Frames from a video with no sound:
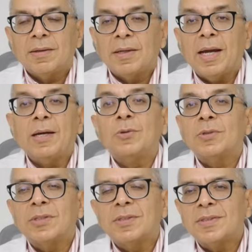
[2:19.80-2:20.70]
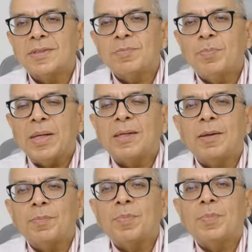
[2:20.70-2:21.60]
diagnosis, picked
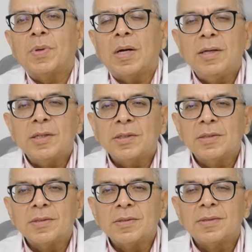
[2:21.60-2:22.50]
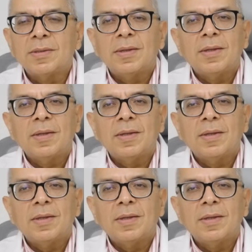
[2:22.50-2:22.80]
up conditions,